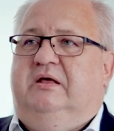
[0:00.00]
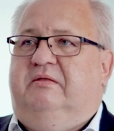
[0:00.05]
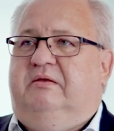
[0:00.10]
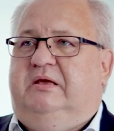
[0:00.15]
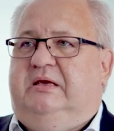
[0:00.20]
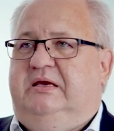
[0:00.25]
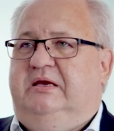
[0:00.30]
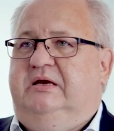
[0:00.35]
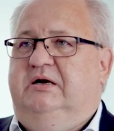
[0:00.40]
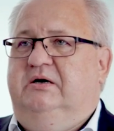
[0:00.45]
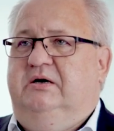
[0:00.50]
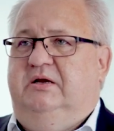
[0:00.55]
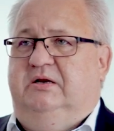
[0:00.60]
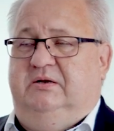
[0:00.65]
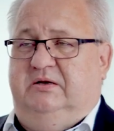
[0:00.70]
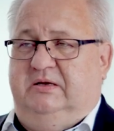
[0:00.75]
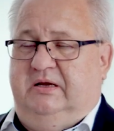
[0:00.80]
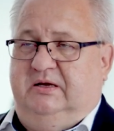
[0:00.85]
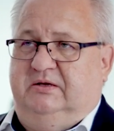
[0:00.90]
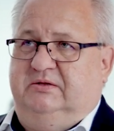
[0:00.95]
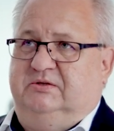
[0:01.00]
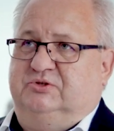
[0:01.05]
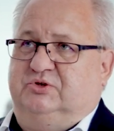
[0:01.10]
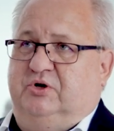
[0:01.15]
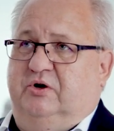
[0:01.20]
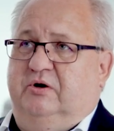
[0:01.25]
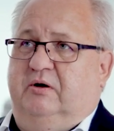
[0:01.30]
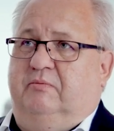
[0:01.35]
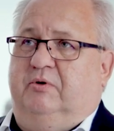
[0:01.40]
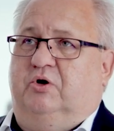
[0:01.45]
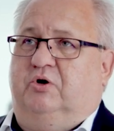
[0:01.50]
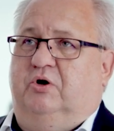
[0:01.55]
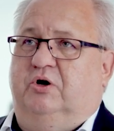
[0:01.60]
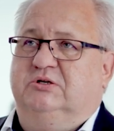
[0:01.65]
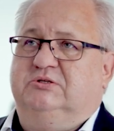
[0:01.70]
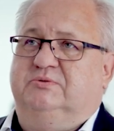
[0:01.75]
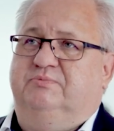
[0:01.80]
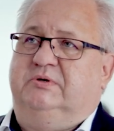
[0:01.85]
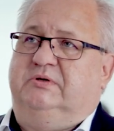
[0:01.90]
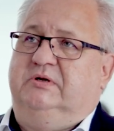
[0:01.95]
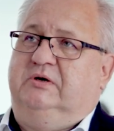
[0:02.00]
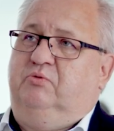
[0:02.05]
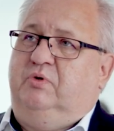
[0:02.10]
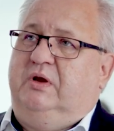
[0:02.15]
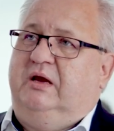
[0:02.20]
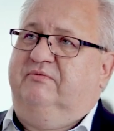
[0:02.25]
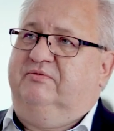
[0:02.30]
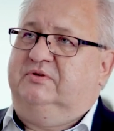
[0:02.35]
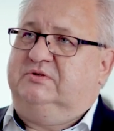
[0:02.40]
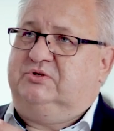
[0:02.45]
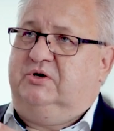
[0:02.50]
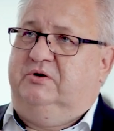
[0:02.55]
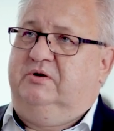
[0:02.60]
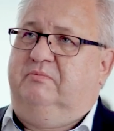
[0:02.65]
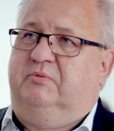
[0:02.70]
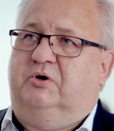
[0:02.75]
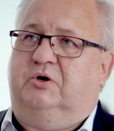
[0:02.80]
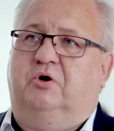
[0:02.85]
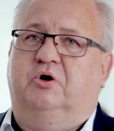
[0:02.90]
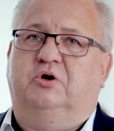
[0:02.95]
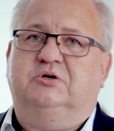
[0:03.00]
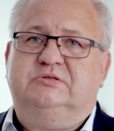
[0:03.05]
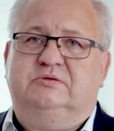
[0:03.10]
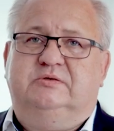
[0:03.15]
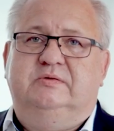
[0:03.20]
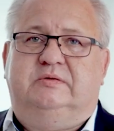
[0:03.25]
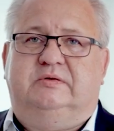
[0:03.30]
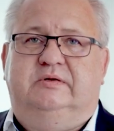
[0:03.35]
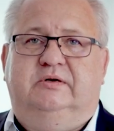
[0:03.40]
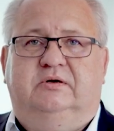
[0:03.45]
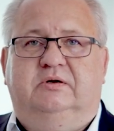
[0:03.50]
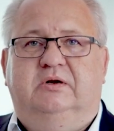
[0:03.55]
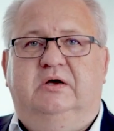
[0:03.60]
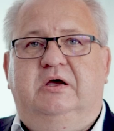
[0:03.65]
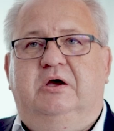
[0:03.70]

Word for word: Here in the Sønderborg Hospital, we have the Sønderborg Hospital